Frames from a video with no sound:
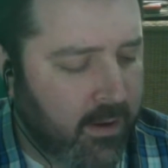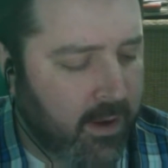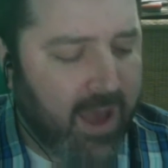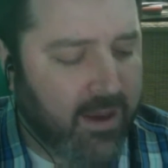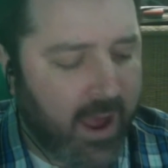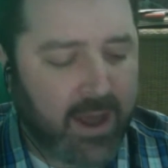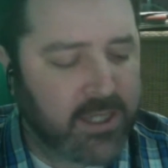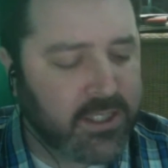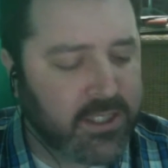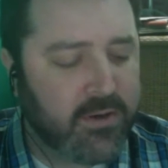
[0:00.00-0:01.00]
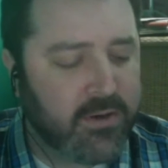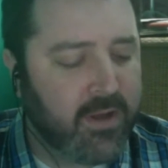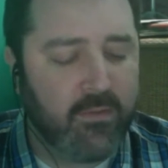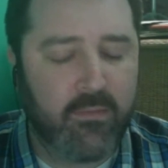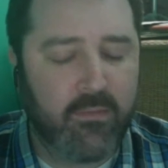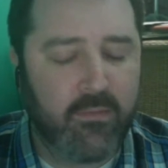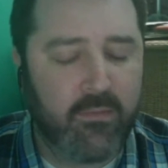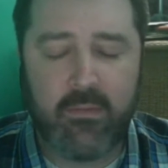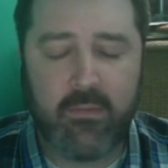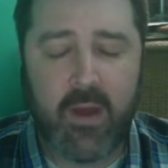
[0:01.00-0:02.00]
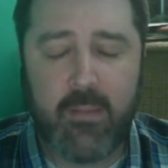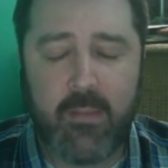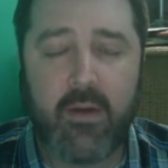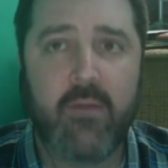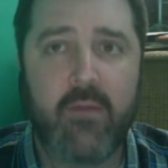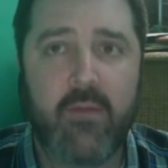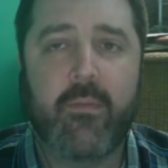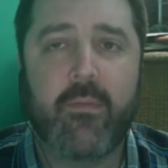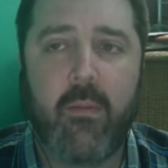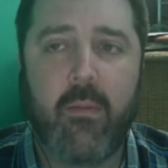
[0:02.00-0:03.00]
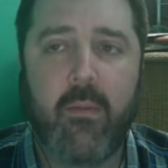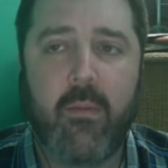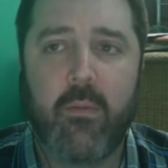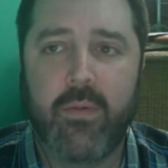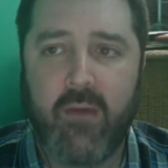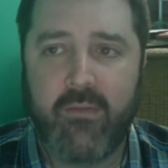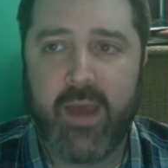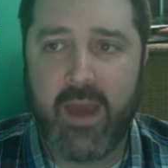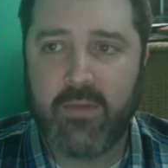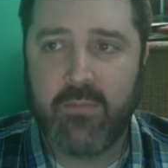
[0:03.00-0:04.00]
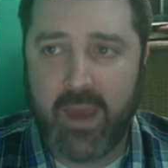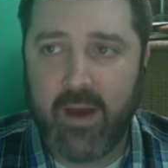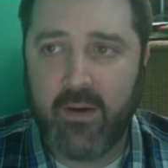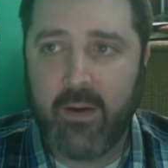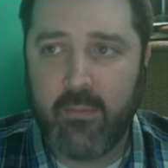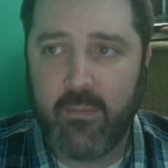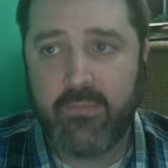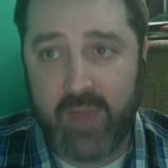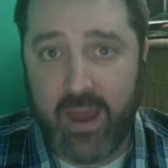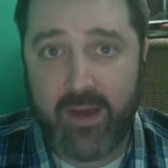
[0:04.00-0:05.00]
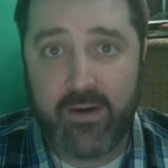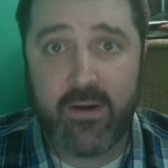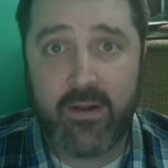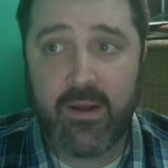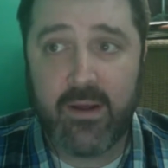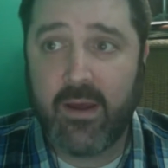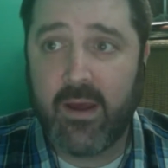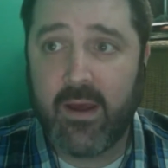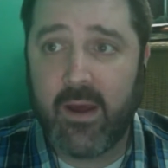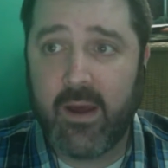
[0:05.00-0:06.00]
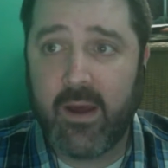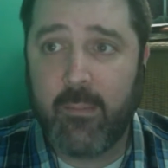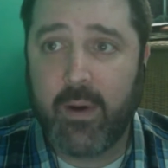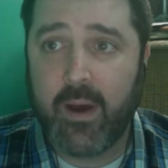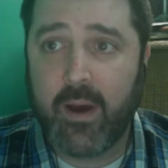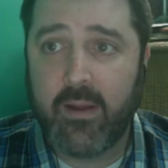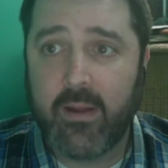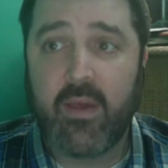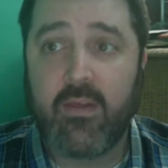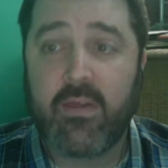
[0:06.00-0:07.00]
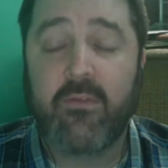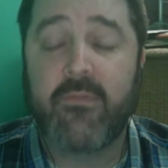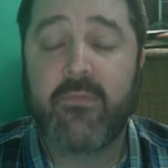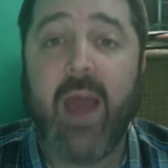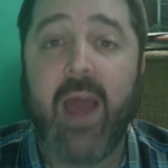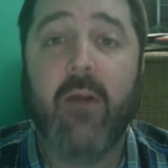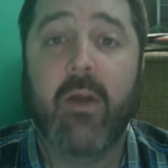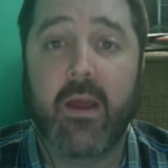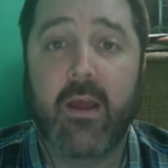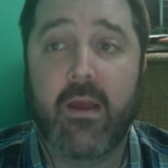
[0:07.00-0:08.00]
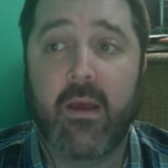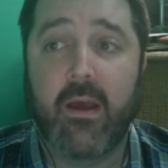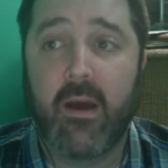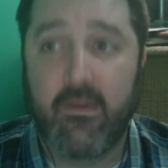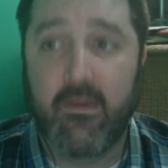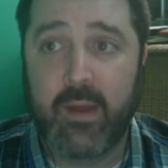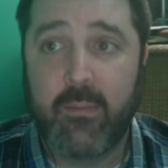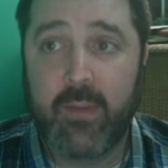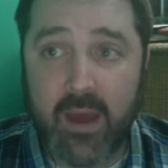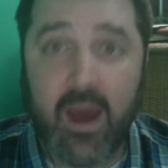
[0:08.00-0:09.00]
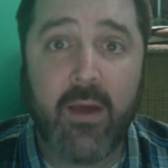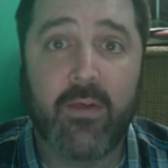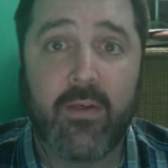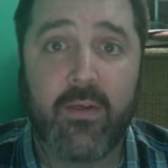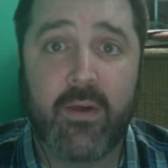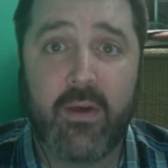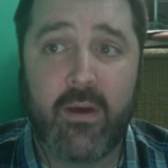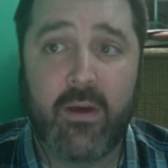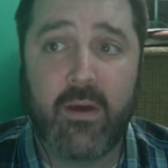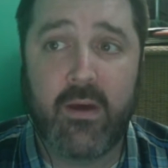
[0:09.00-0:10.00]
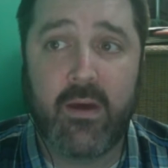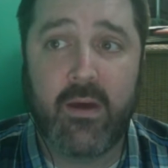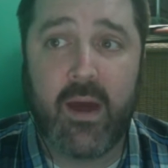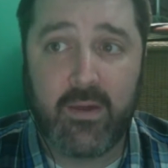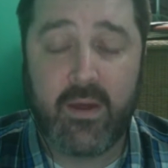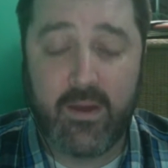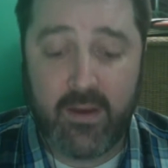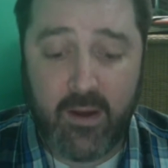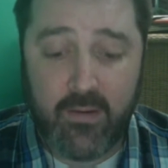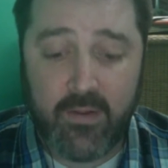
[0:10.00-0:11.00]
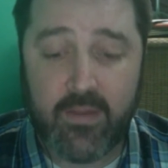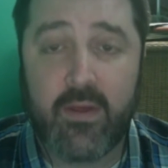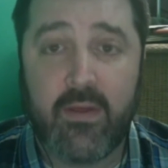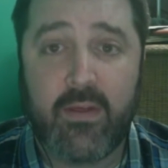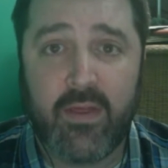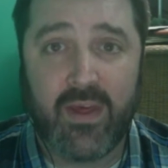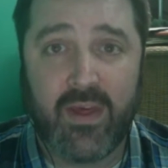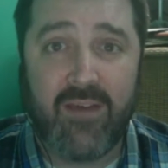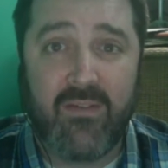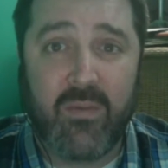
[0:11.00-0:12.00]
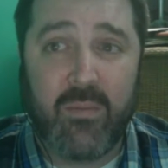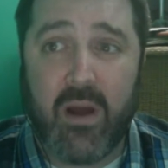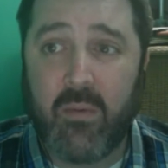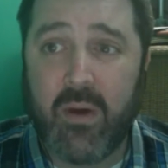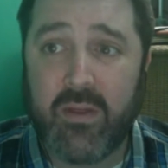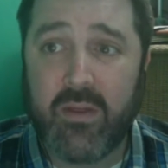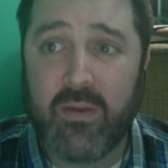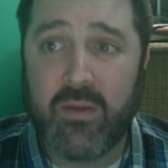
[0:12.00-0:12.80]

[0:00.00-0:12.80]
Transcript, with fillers: I, I actually don't even, I'm not, I don't even have a problem with you having asked me out. I was flattered. Really? But it's, it's the firing of me because I said no is, is the thing I have a problem with.